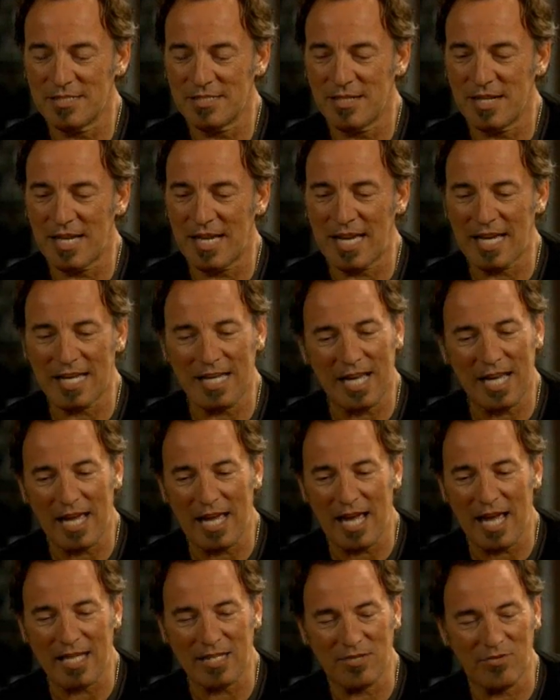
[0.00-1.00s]
so
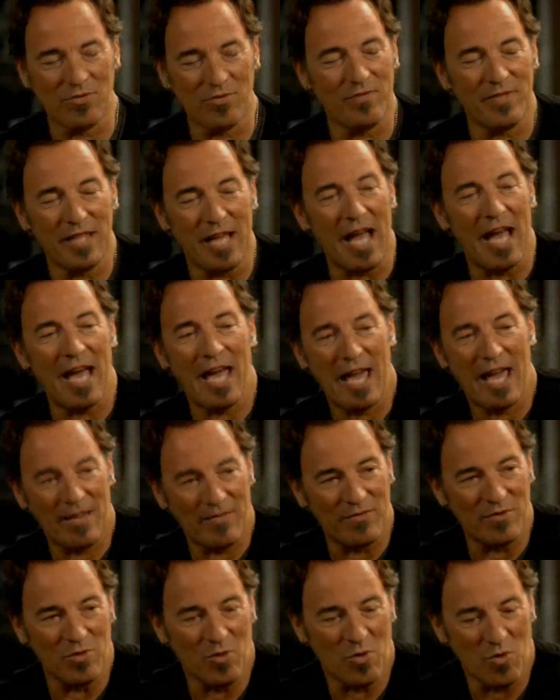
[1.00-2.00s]
I truthfully, I
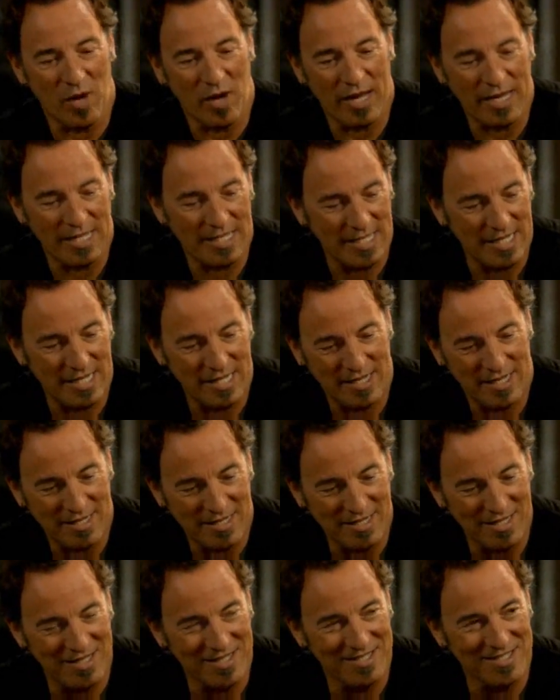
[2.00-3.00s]
have no idea.
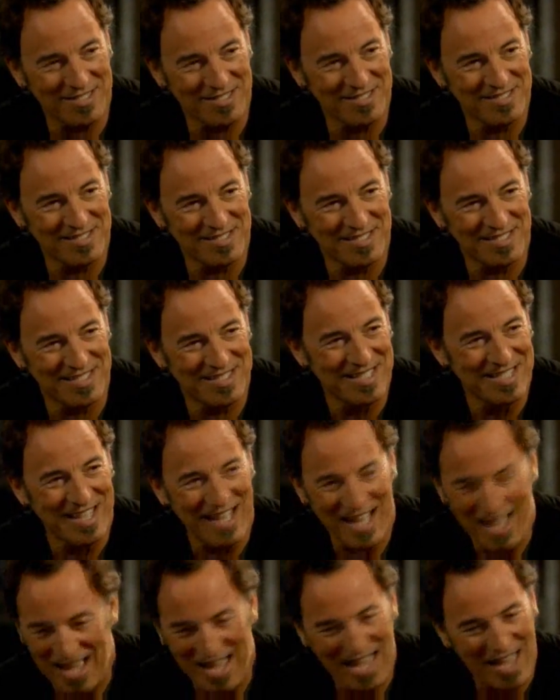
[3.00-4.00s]

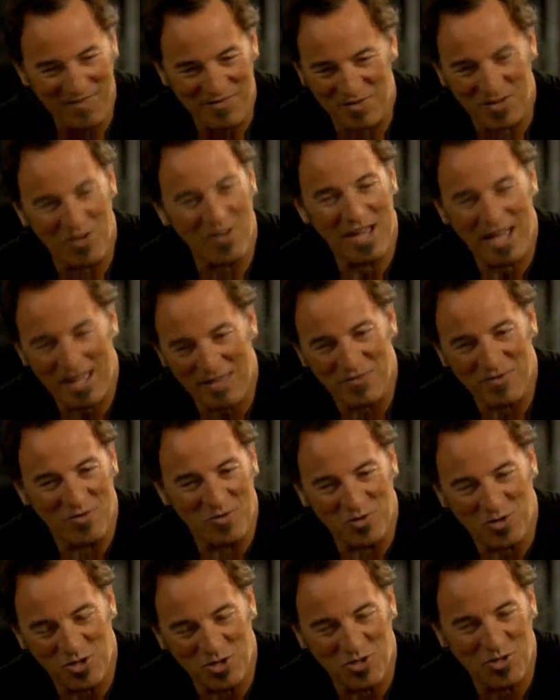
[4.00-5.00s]
I have
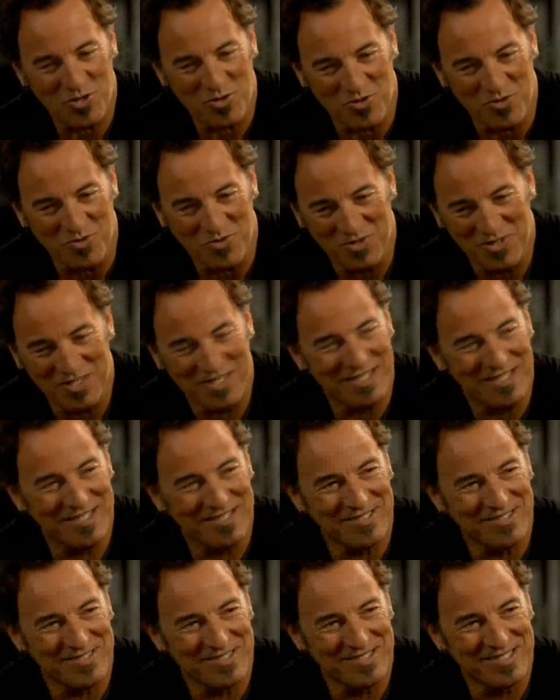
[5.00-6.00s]
no clue, you
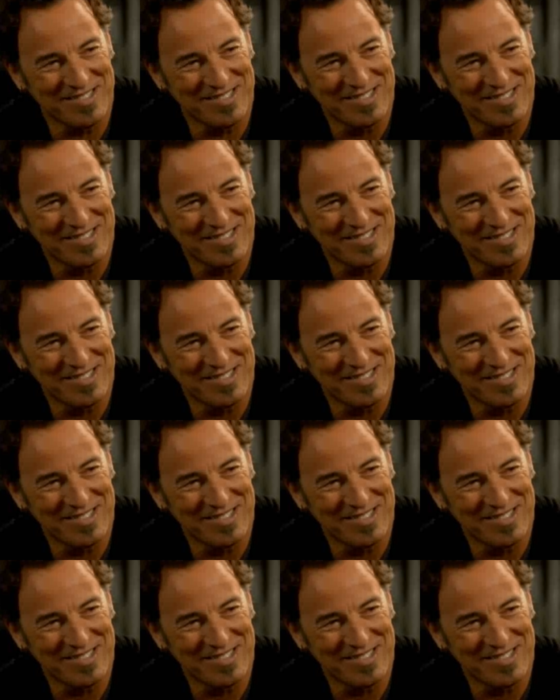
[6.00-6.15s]
know.